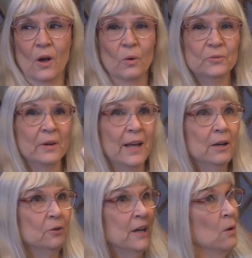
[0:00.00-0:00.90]
was when I
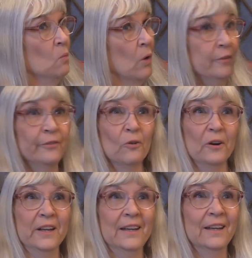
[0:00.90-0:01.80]
go down
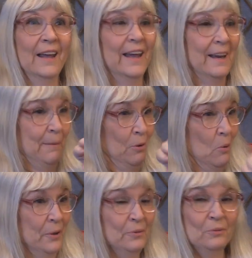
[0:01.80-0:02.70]
140 and I'm
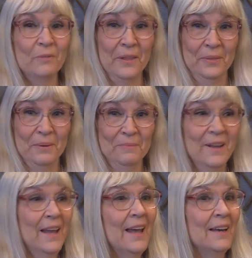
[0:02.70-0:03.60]
going through Wrentham
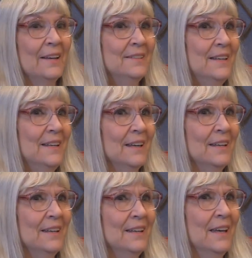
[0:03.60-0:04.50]
and I see a
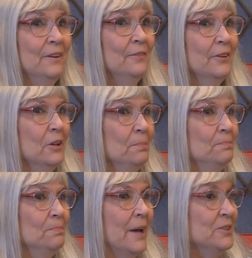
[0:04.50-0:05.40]
King Philip
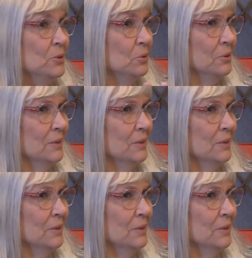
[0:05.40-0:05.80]
High School?